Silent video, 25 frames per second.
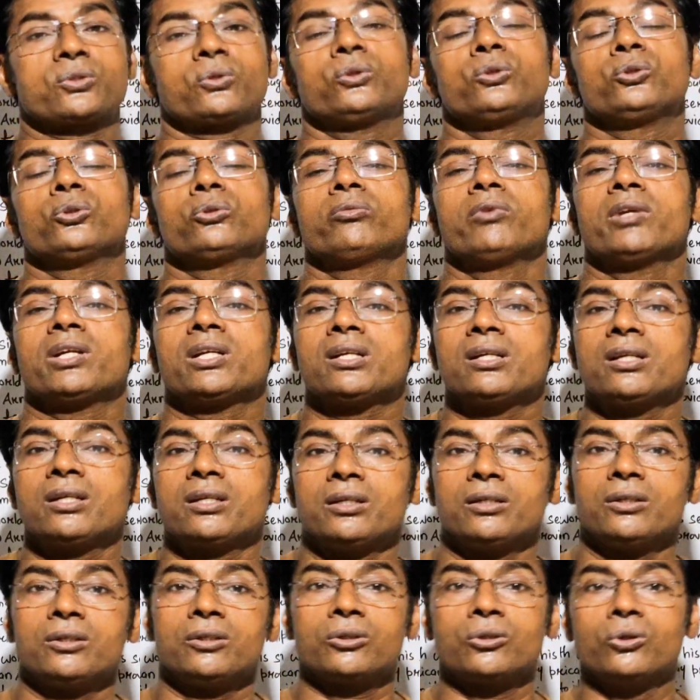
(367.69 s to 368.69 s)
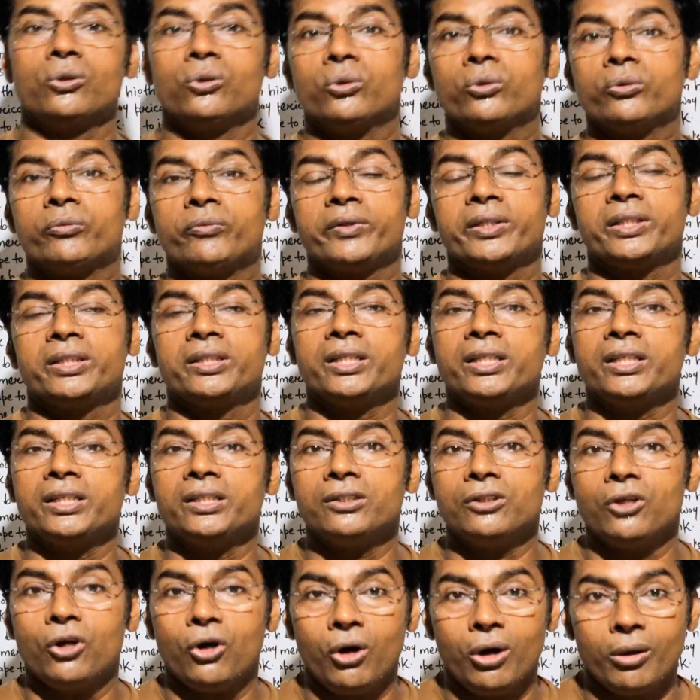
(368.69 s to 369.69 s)
So you will go with
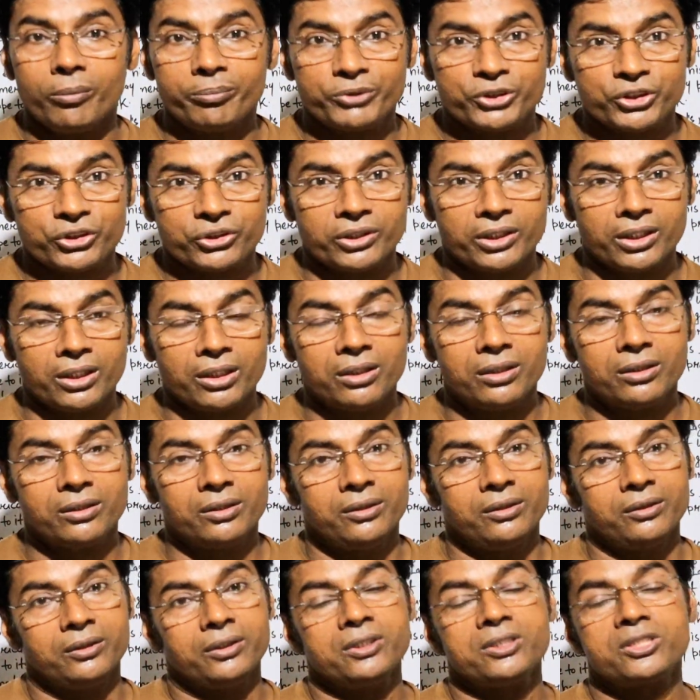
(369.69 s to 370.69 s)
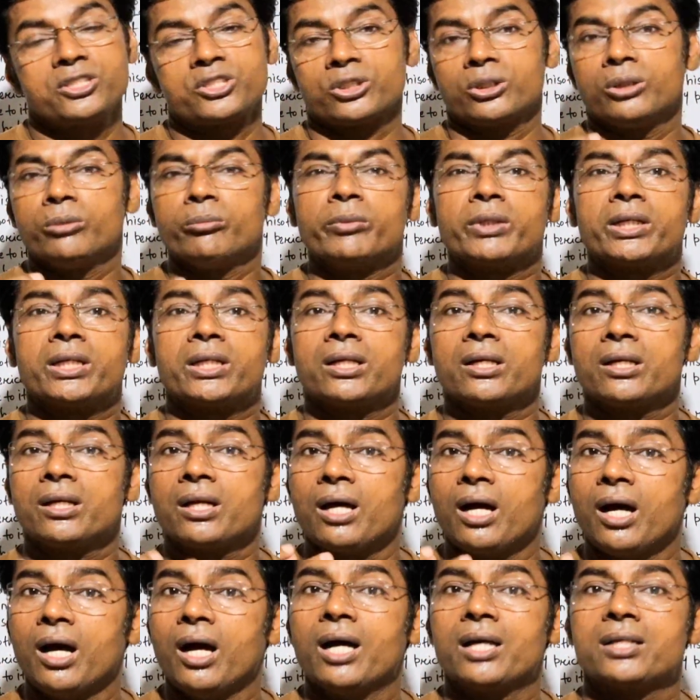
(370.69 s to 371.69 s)
the option
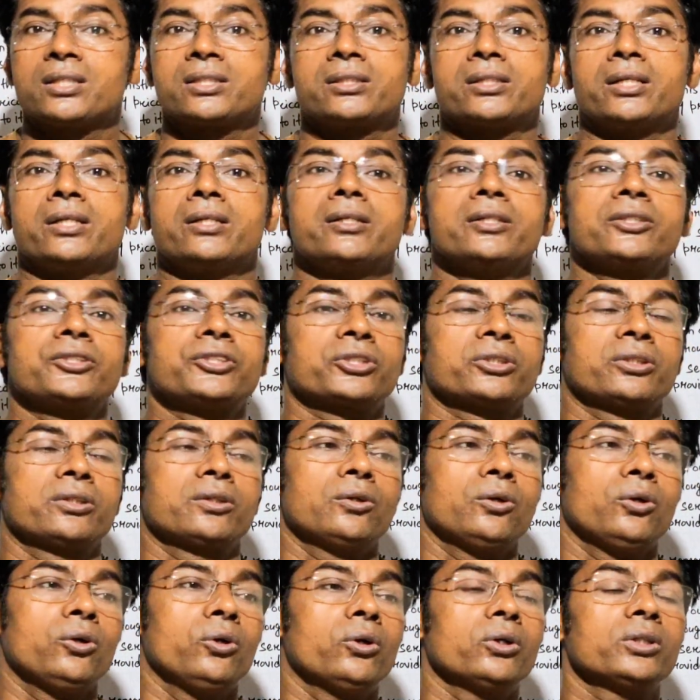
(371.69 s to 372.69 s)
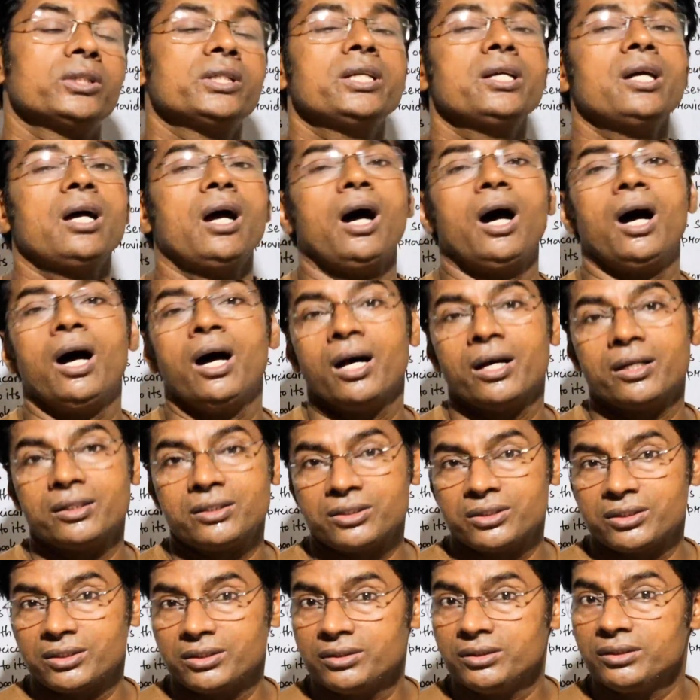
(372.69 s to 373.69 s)
terminal heart condition or the
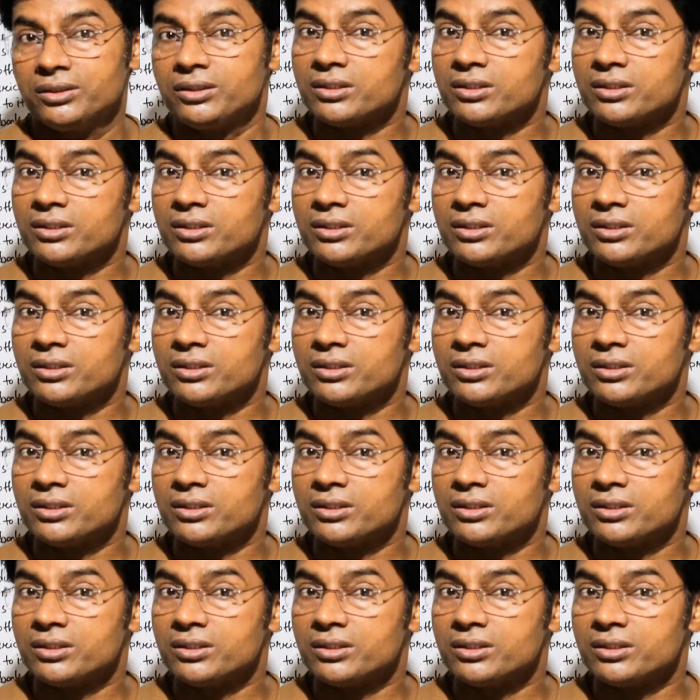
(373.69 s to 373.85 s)
heart